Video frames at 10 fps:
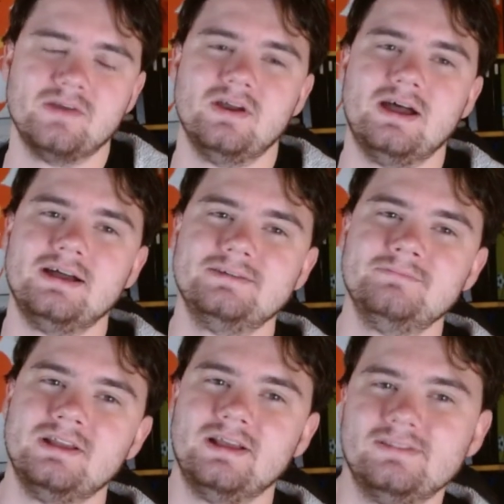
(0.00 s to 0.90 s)
a
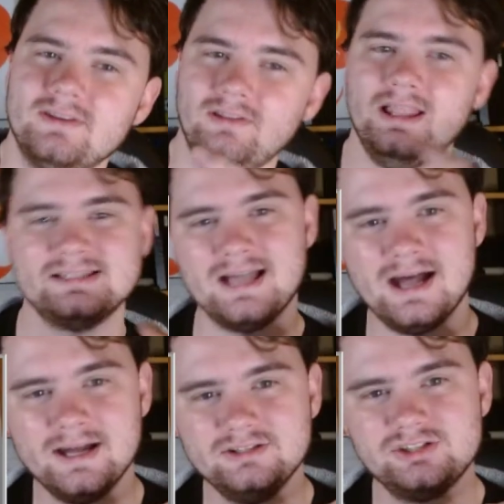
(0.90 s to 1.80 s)
little less
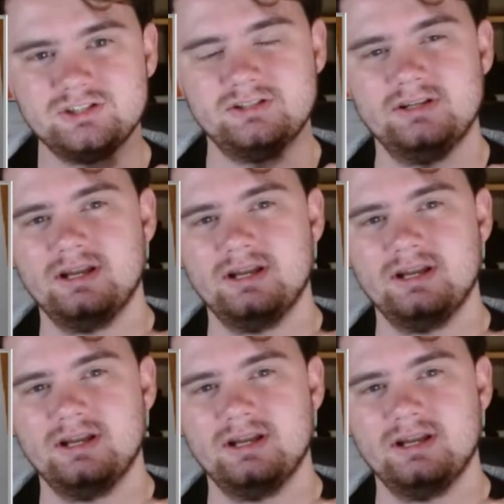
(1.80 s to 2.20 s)
hunched,